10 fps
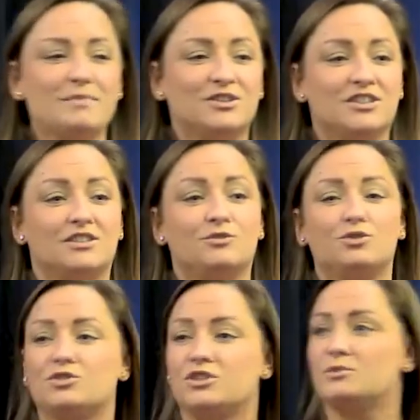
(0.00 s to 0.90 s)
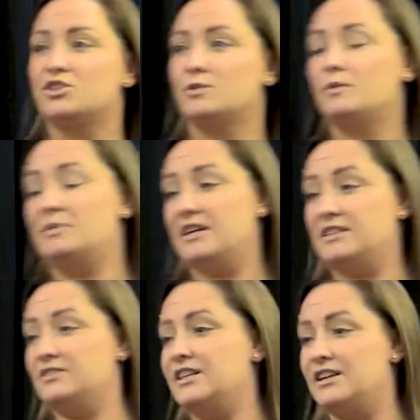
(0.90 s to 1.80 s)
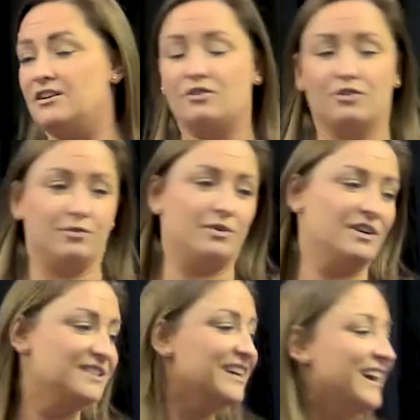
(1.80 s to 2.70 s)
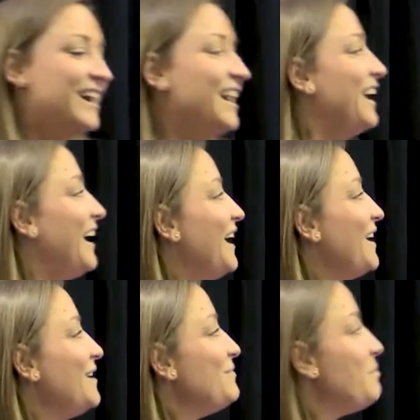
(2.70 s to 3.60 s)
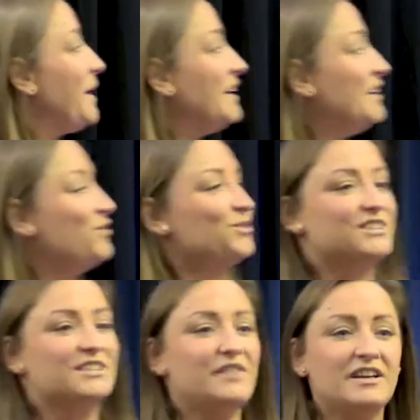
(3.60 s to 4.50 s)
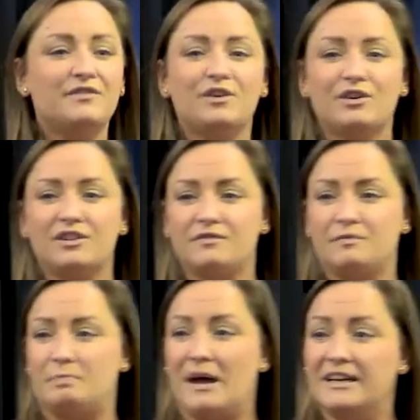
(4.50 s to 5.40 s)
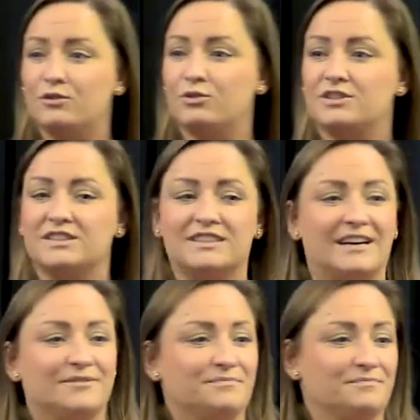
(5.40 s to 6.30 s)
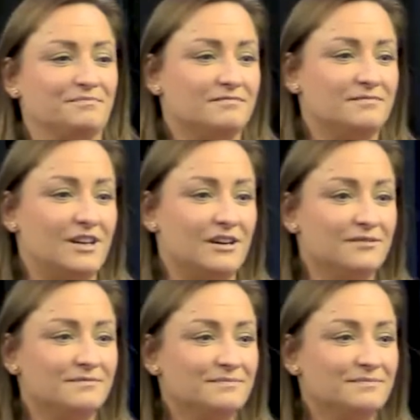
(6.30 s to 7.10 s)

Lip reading: on, because I do talk too much and we'll be here till 10 o'clock otherwise. Banning orders. Have any of you heard of banning orders now? No?